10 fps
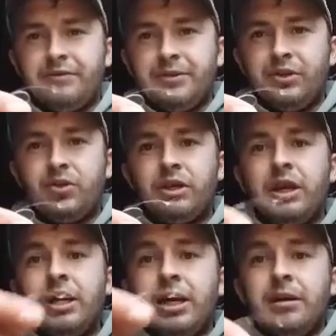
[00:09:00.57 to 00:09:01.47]
away from the hook,
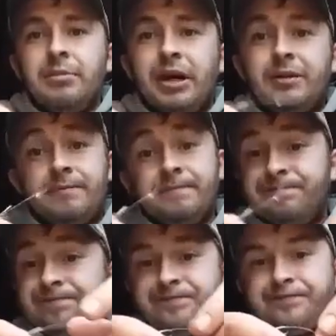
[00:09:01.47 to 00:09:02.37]
but
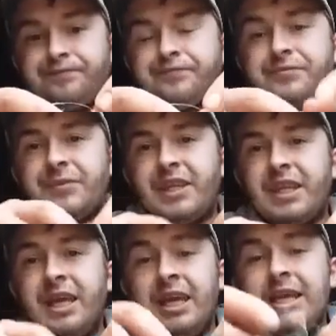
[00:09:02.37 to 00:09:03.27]

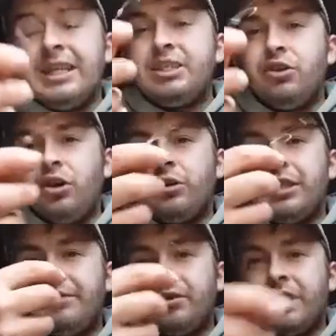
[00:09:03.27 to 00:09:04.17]
at least I know
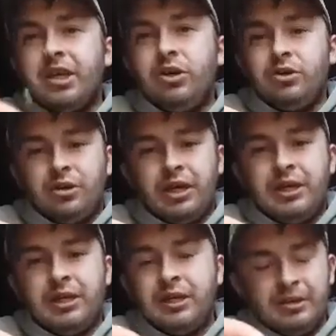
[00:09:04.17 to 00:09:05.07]
I definitely get a hook.
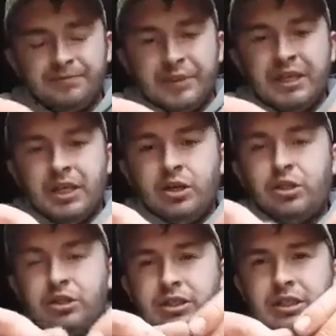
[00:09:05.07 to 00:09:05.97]

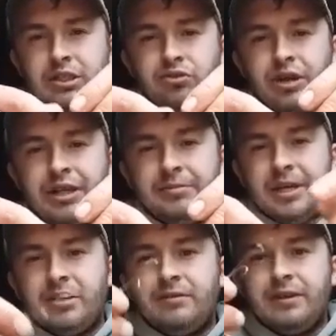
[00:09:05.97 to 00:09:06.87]
Hooked it straight in the
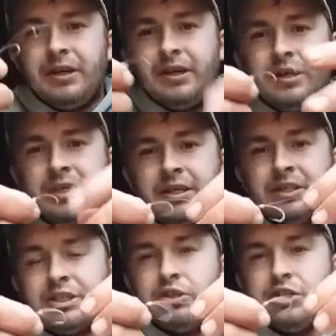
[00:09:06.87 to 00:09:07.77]
mouth,
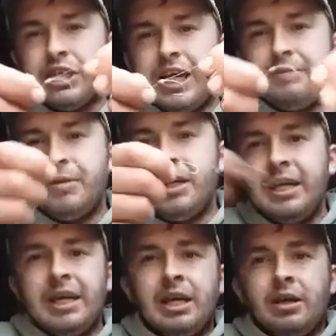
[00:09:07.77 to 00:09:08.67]
because it's got the gap
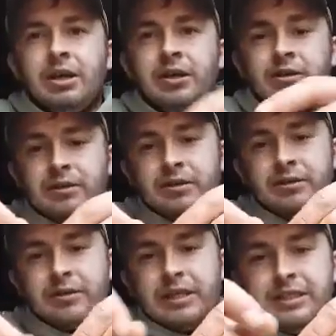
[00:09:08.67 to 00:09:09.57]

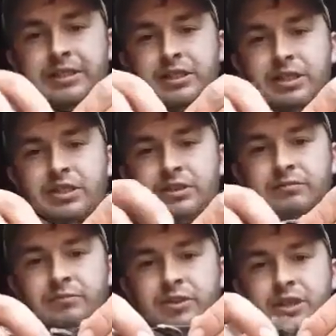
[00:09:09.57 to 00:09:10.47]
and the,
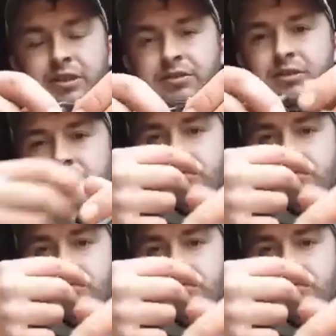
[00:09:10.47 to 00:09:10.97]
you know,